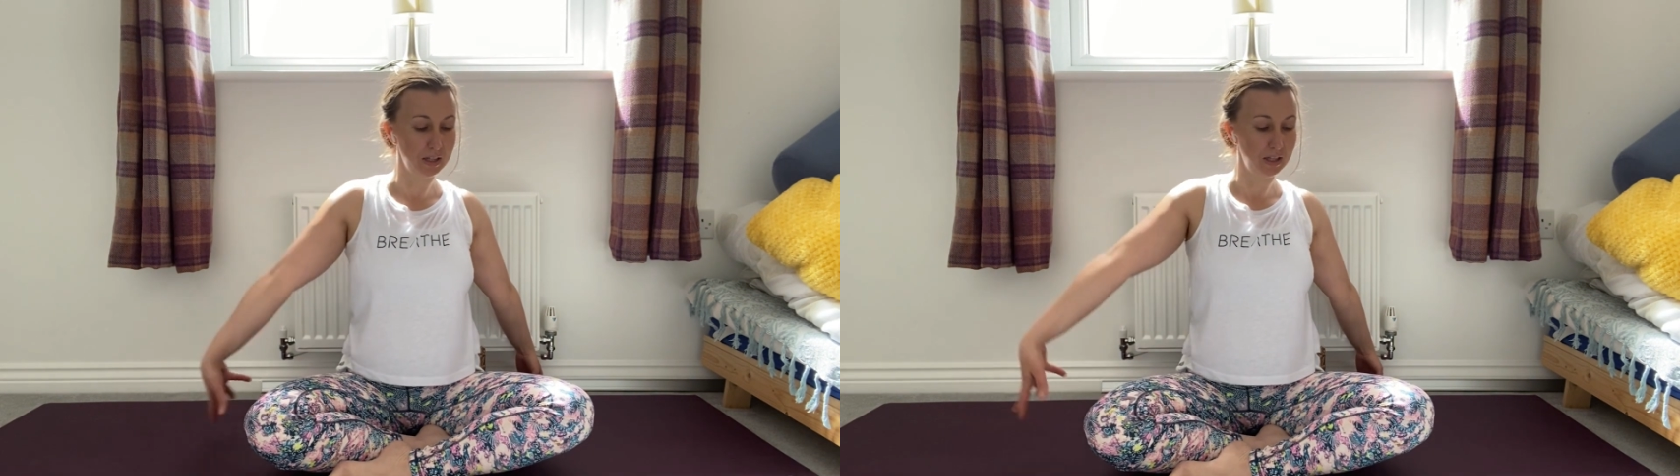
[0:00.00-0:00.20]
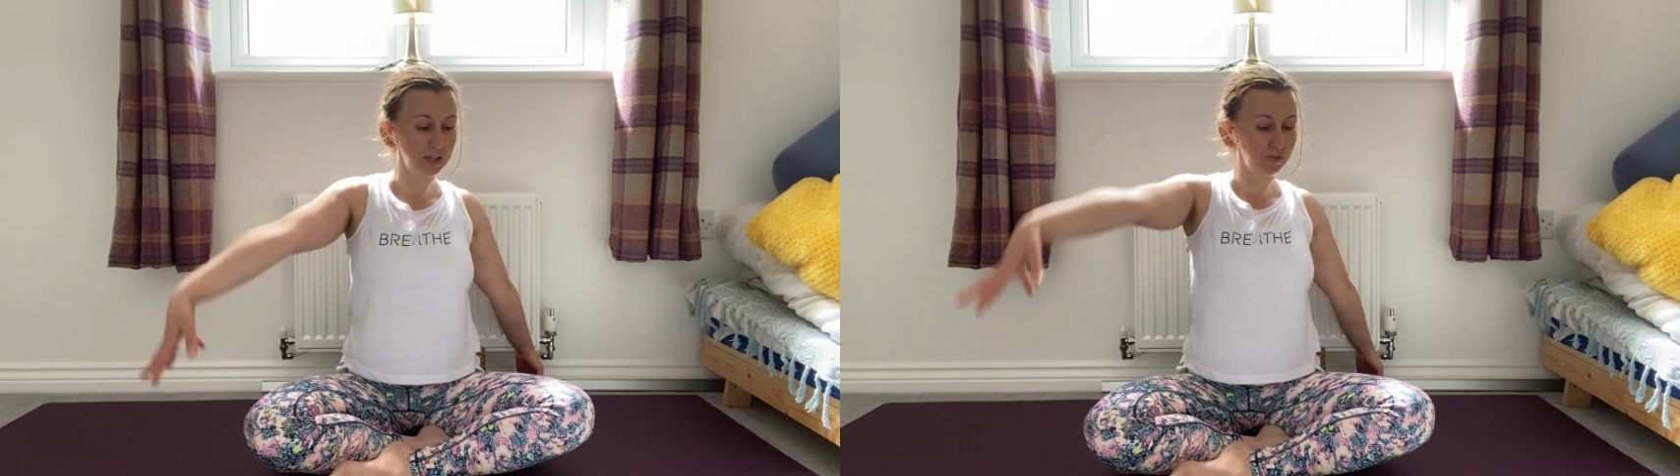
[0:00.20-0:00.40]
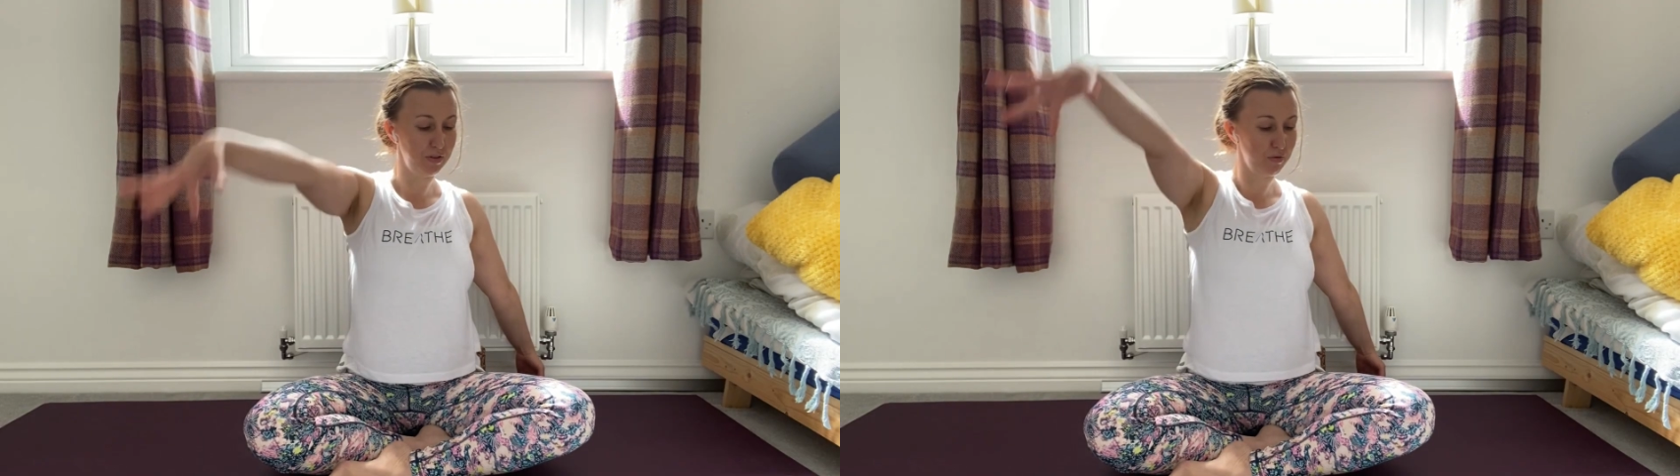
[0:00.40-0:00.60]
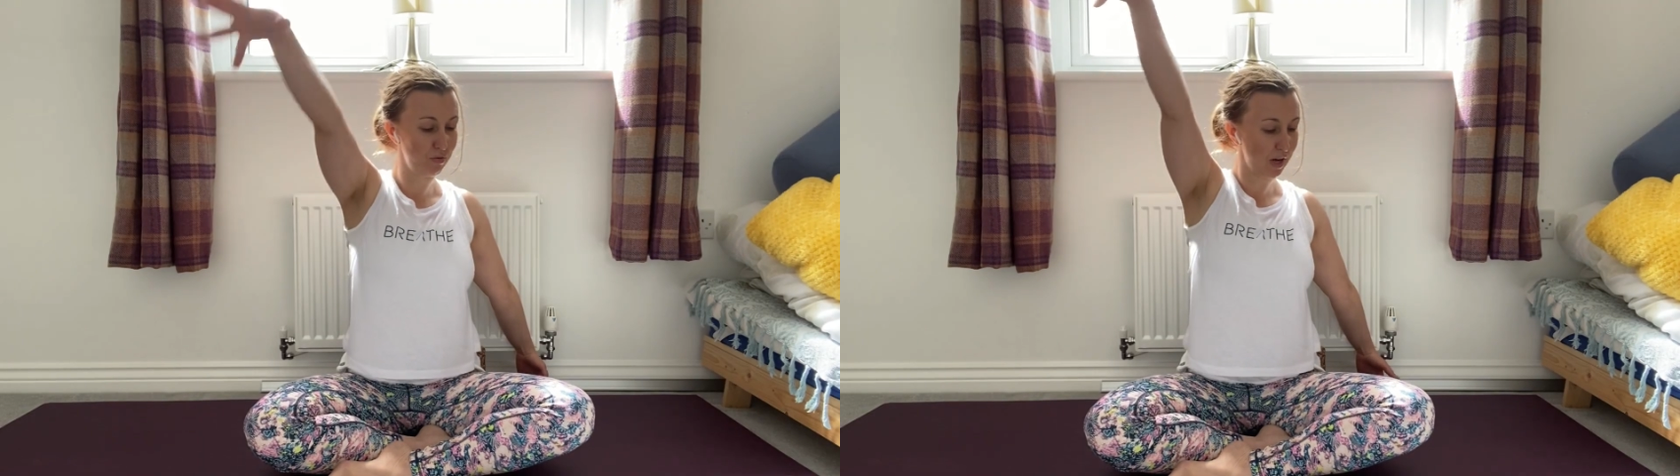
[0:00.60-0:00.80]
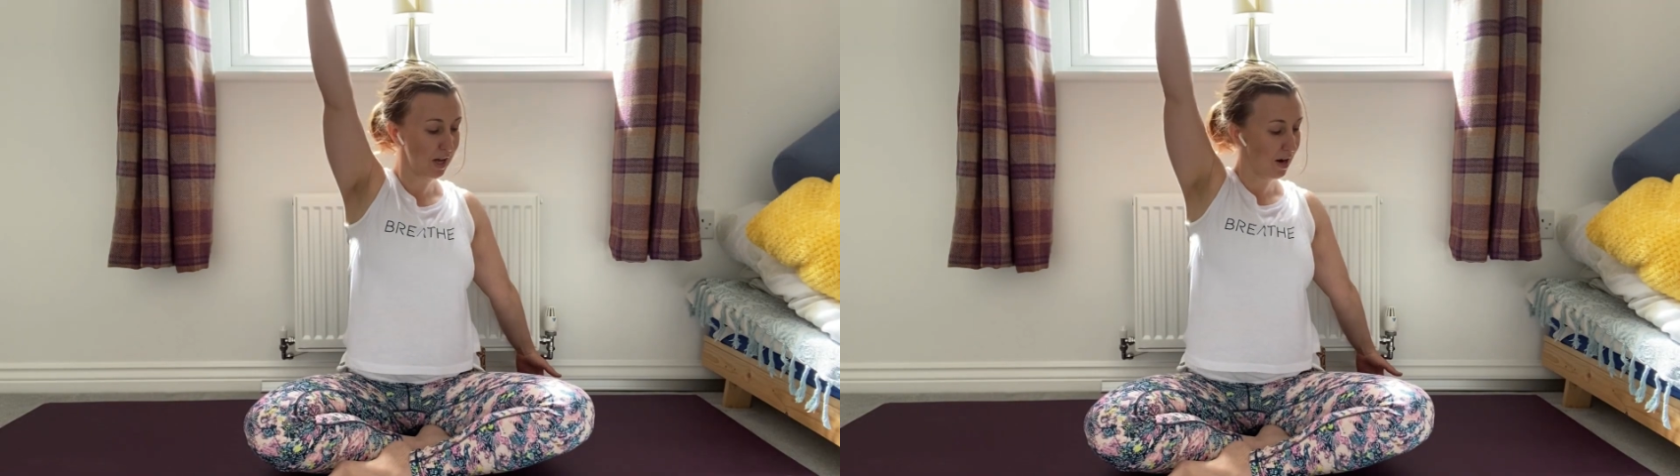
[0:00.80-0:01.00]
Lift the
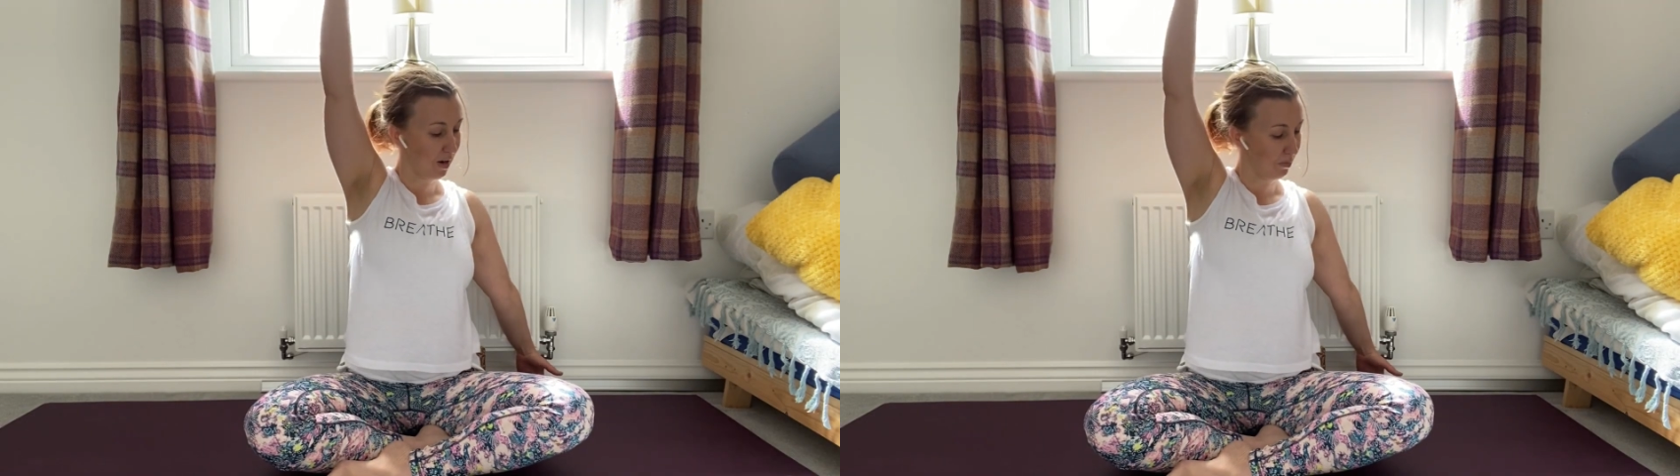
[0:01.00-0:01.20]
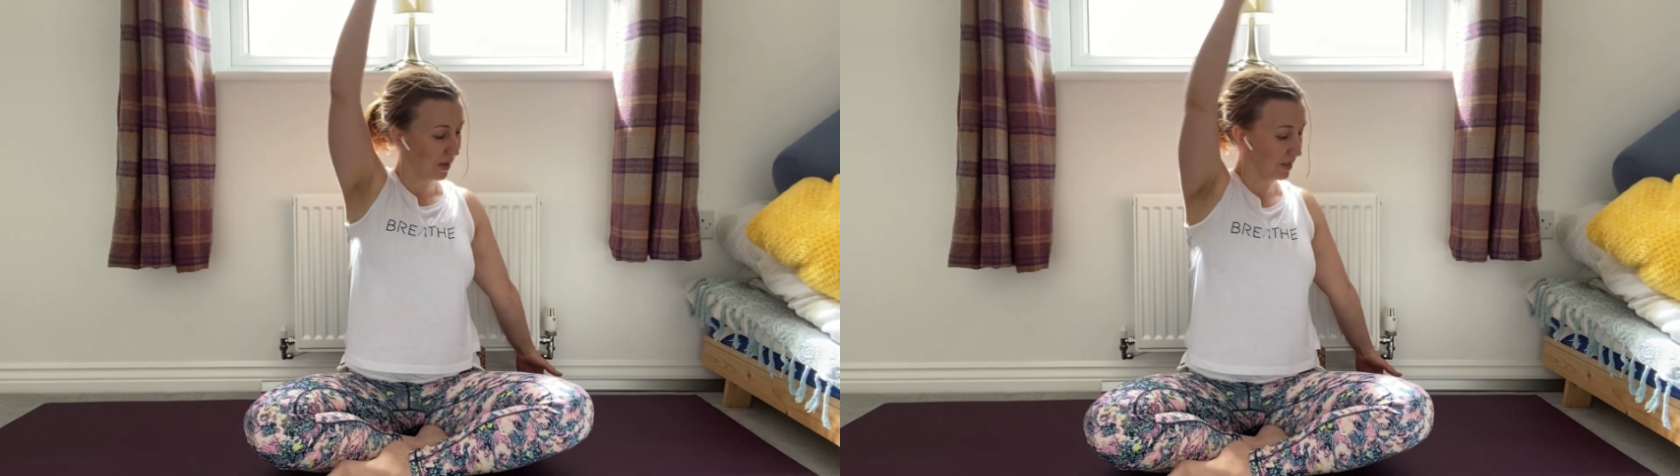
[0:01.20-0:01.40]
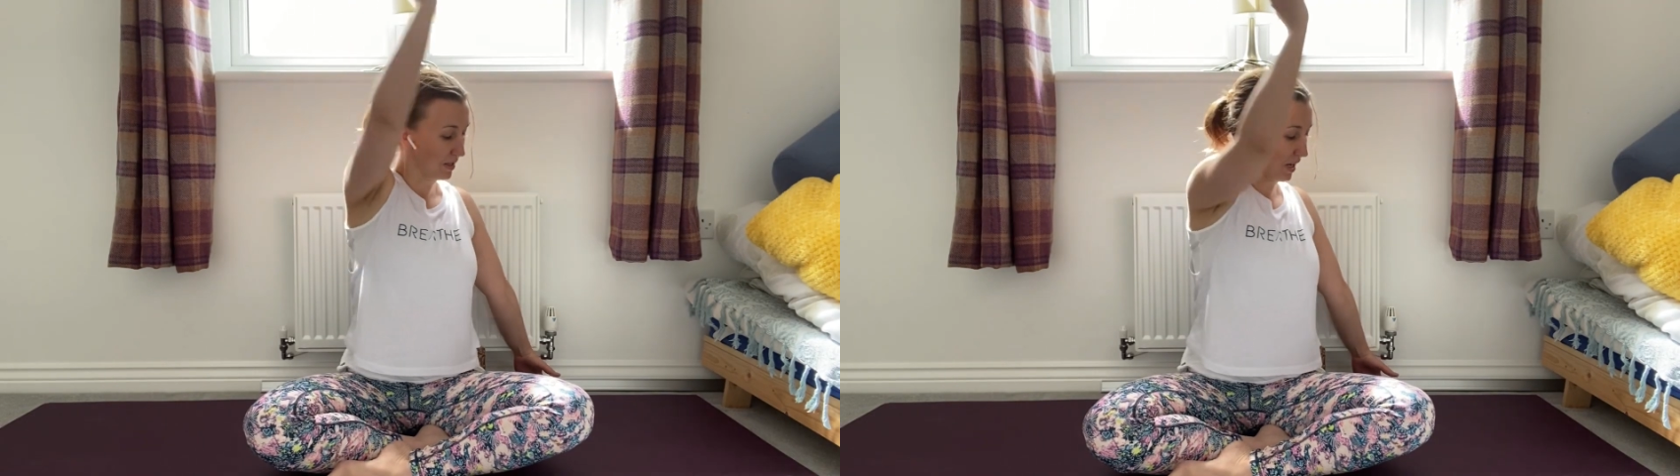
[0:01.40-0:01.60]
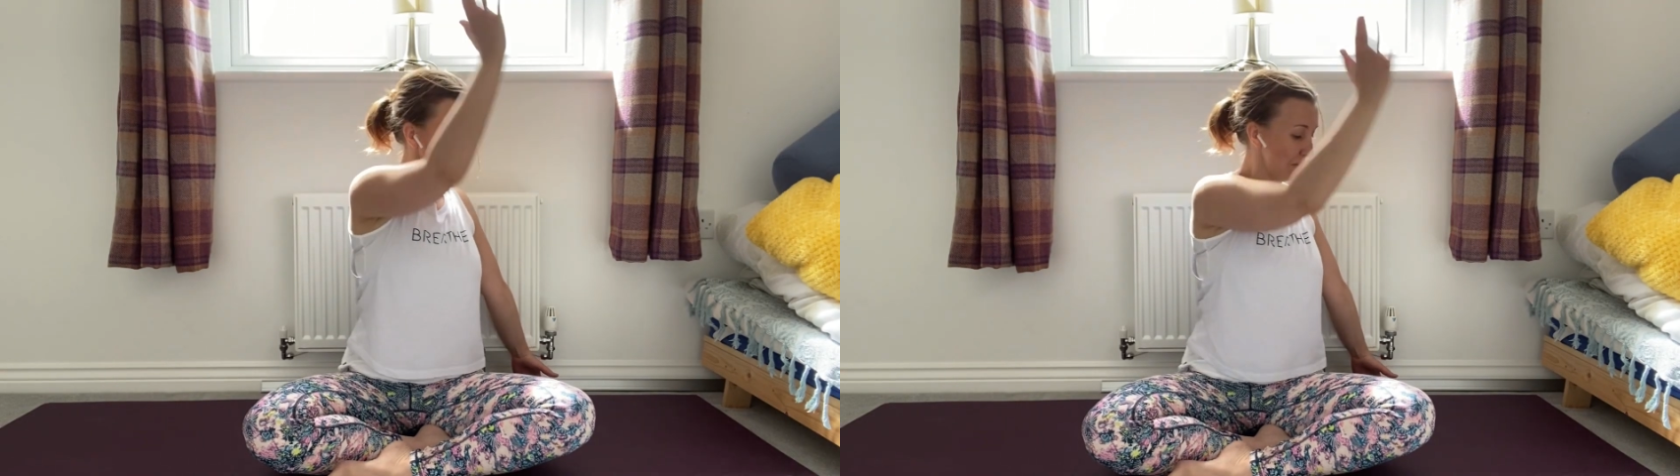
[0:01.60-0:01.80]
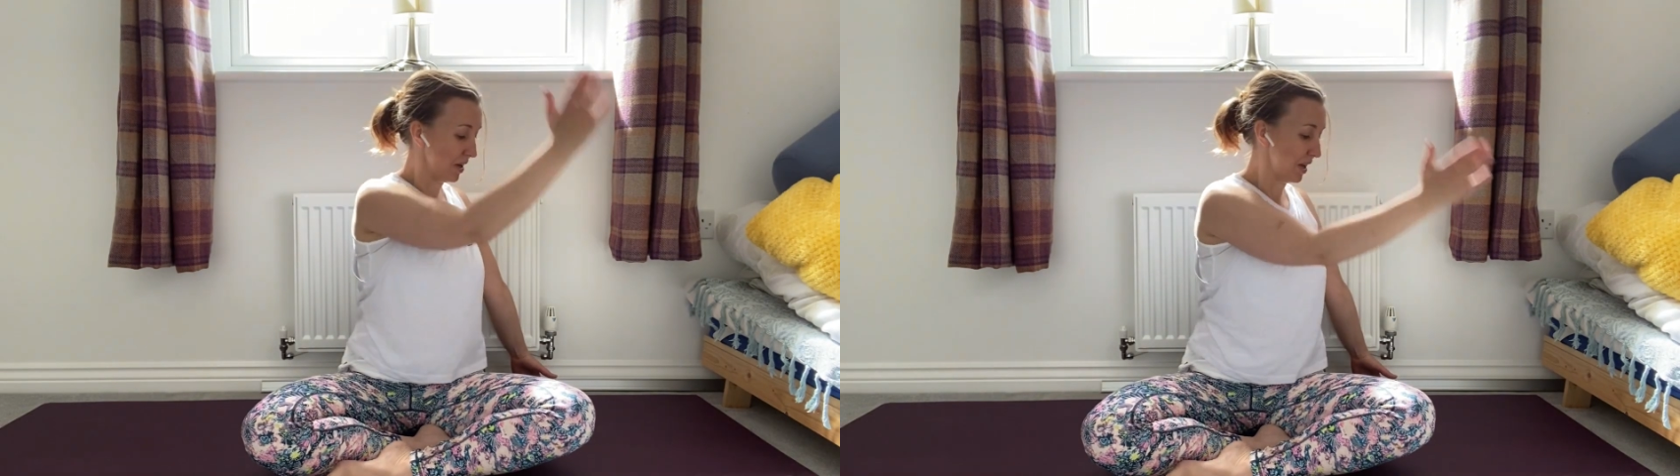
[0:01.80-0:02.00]
right arm this
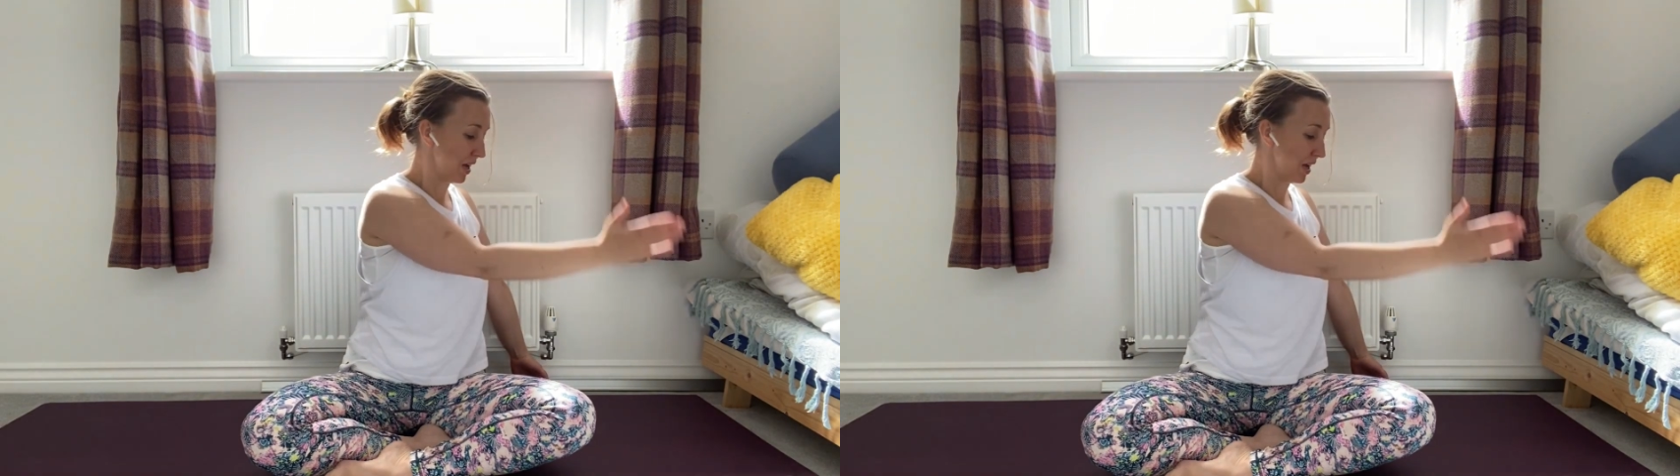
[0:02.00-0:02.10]
time,